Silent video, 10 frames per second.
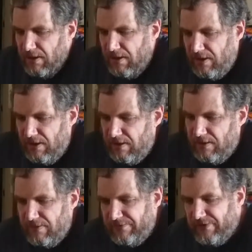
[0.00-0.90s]
yeah,
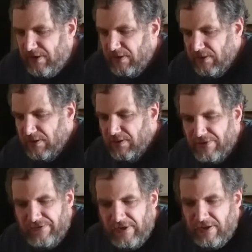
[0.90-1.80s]
so I
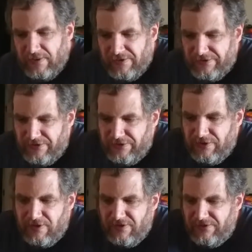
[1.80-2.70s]
was thinking as I
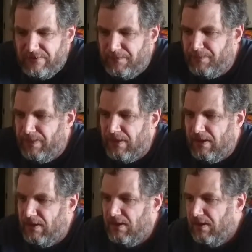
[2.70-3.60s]
do this,
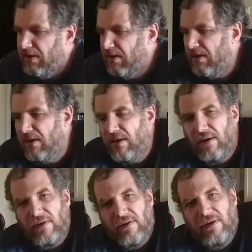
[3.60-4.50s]

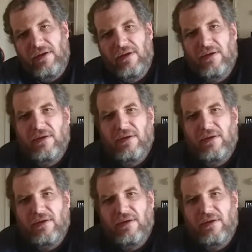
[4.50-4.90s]
I'll